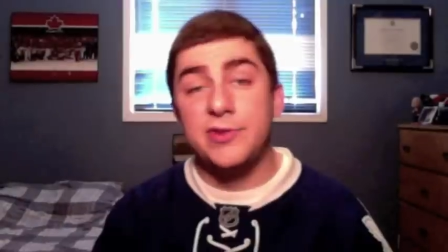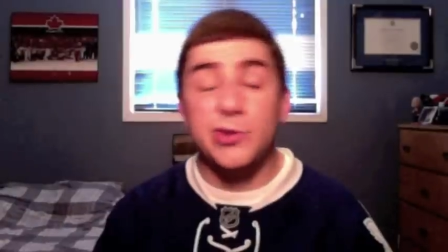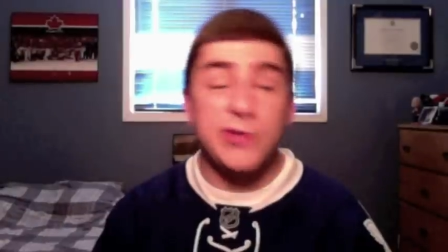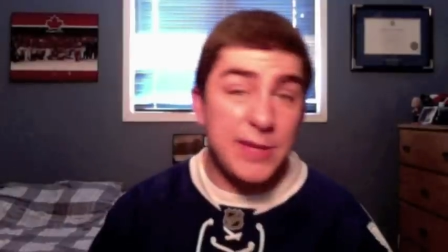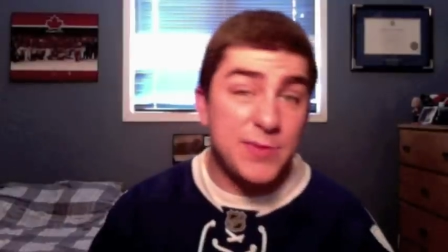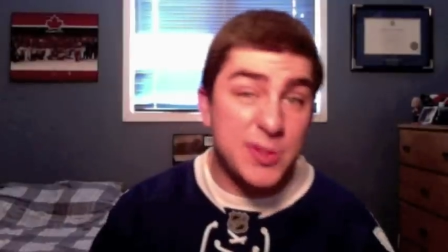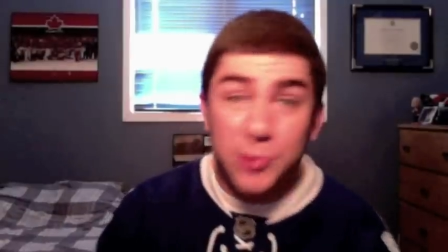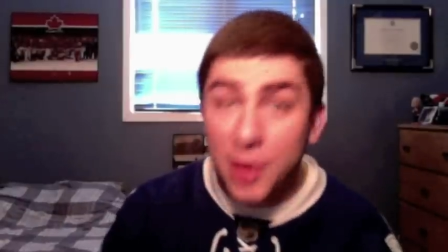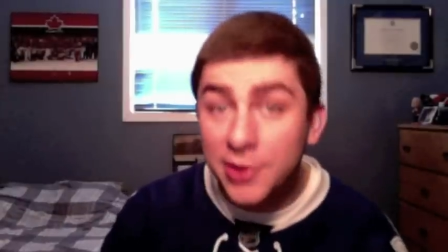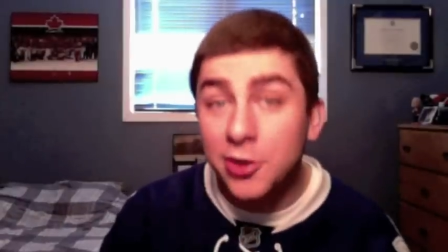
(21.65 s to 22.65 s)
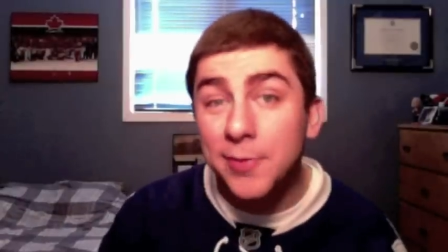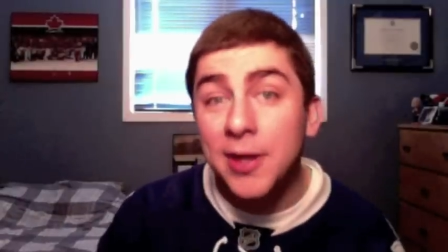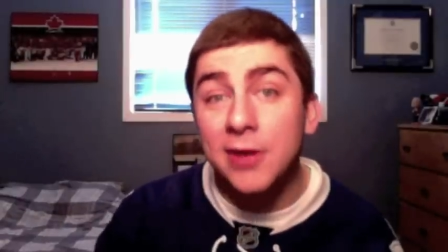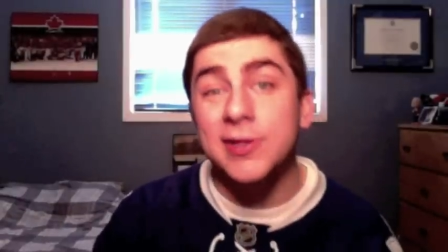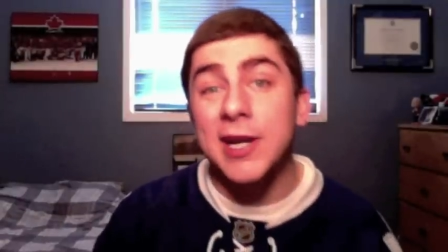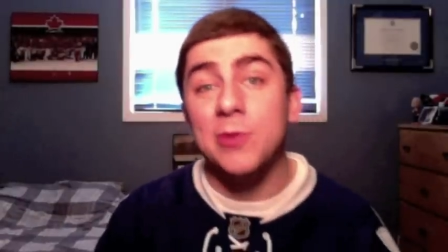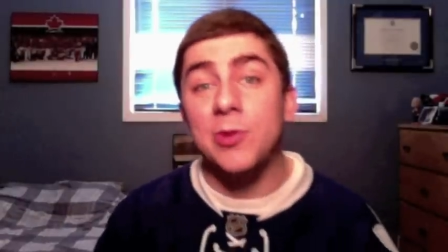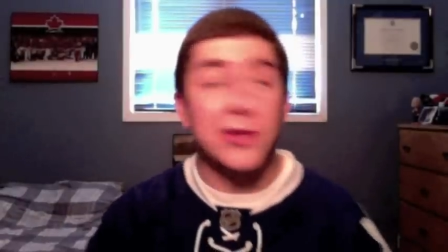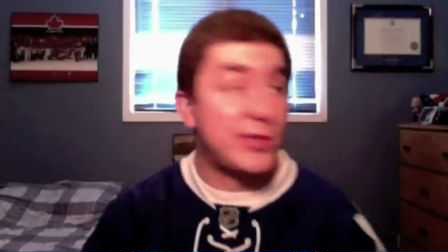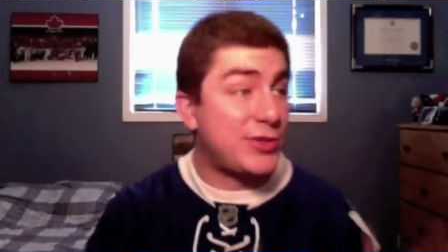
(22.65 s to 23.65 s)
teams that probably know better than
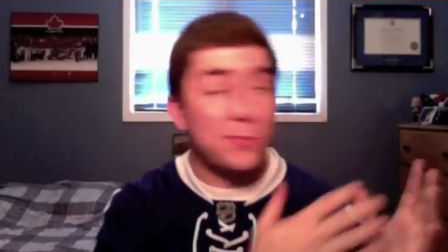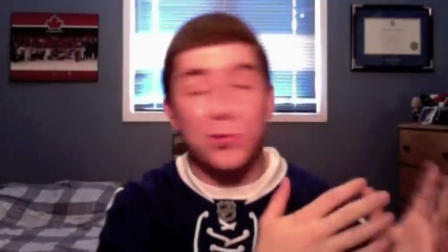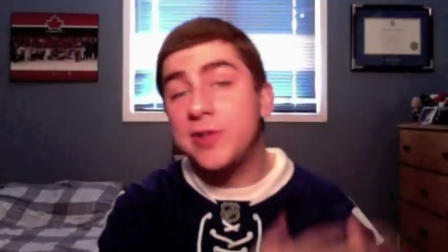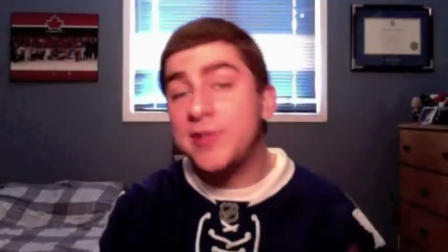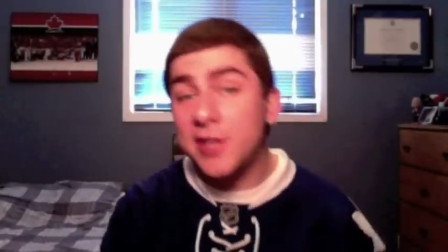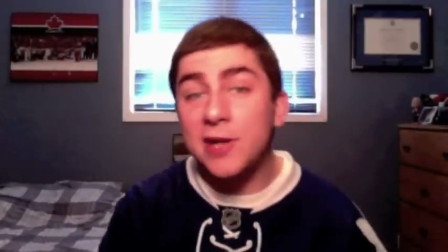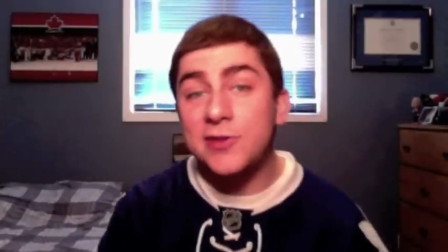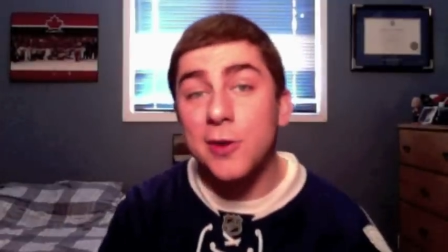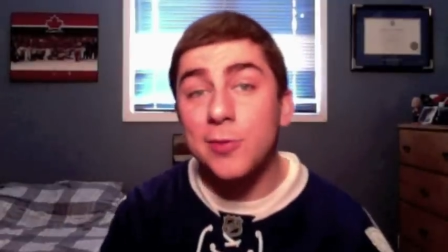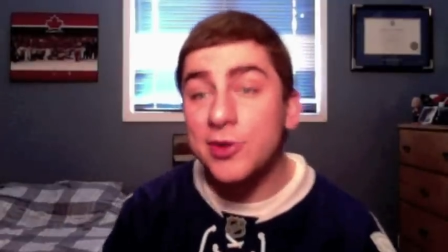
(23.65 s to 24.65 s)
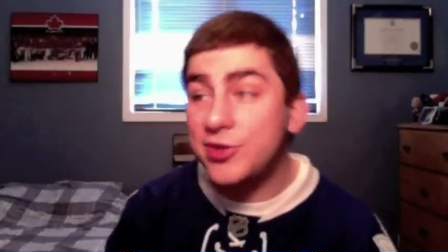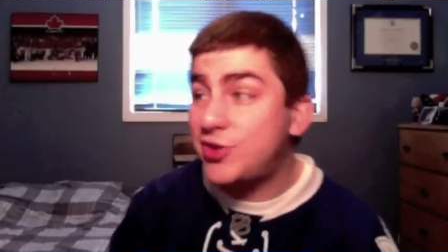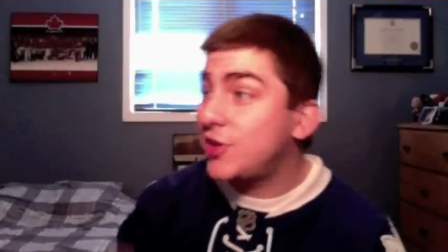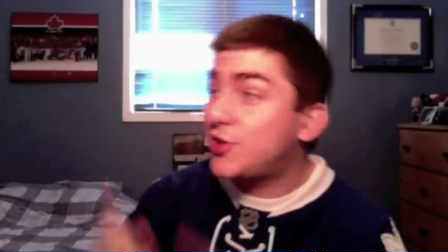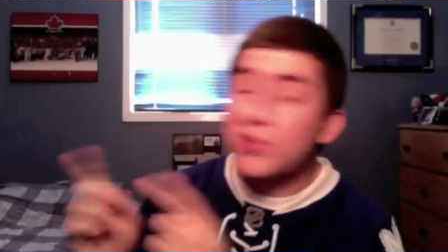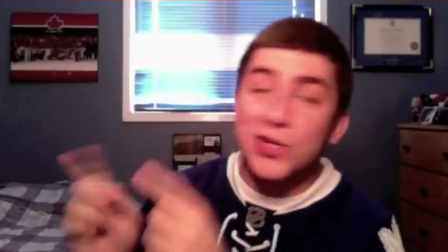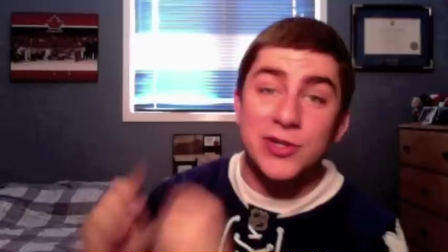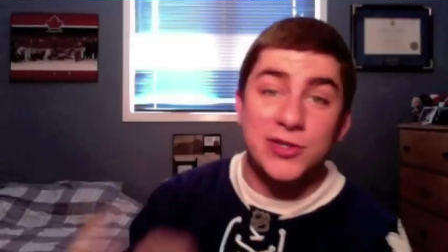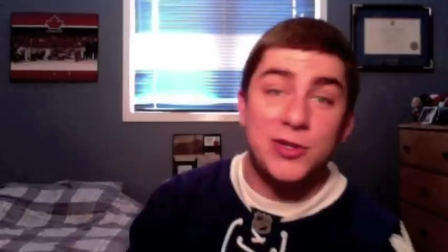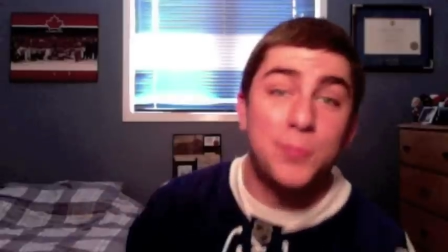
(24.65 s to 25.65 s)
anyone that two points in October is just as good
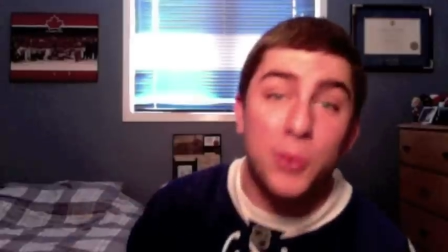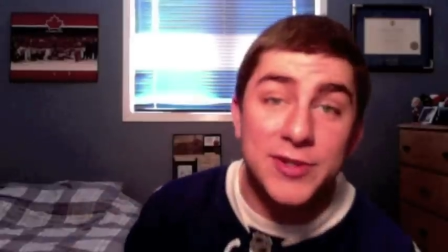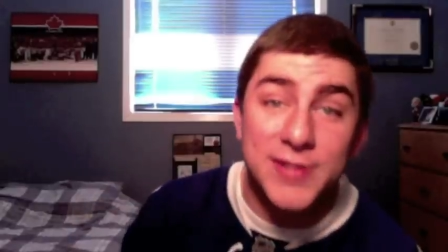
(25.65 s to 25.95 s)
as two points in